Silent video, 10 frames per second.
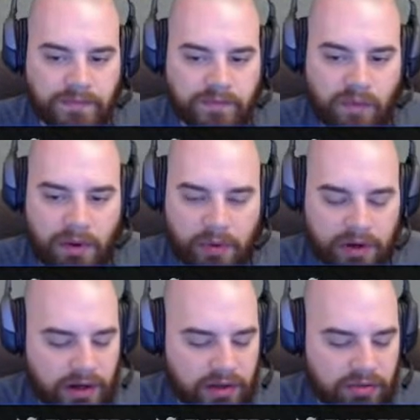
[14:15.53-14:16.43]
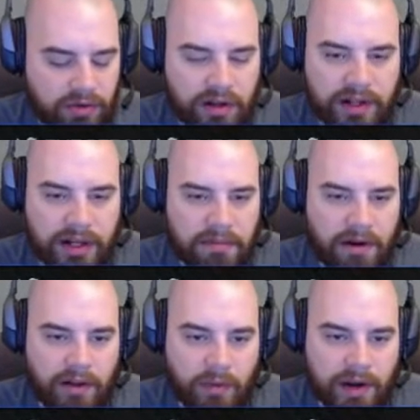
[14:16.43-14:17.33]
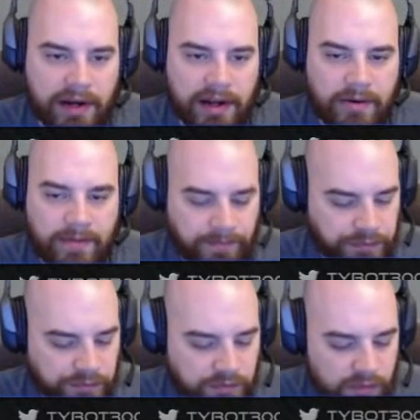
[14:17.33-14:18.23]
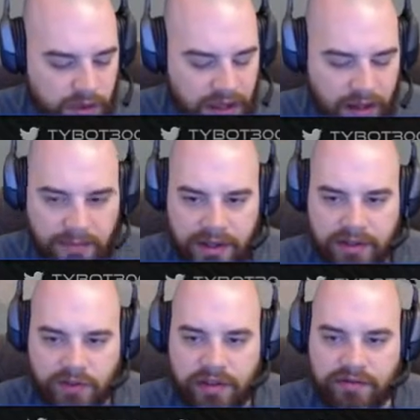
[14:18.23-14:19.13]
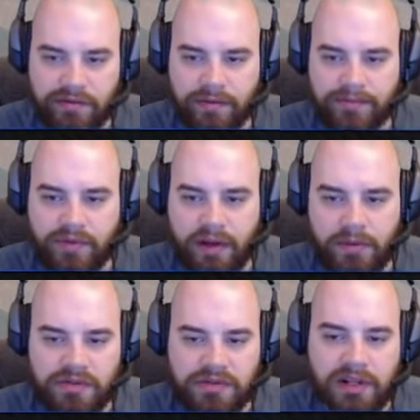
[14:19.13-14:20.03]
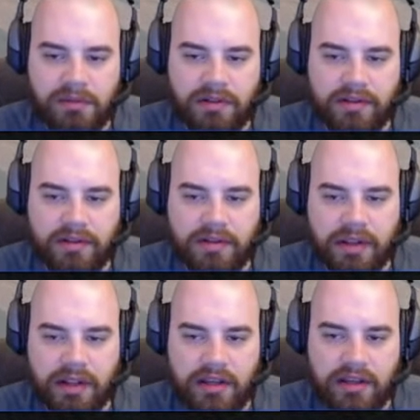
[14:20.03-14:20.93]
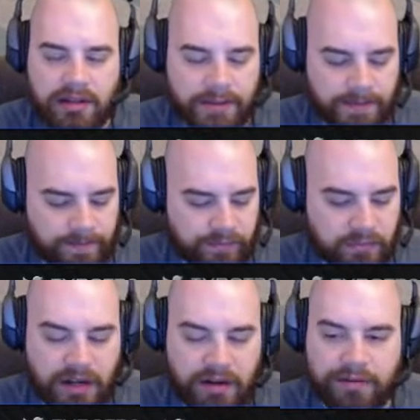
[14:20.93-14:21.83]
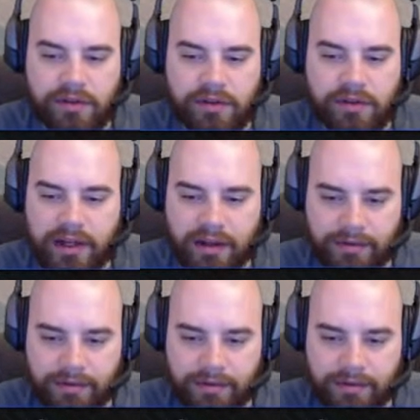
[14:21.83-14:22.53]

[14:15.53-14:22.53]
But we are going to throttle it up all the way now. Because we've almost doubled the amount of fuel we have.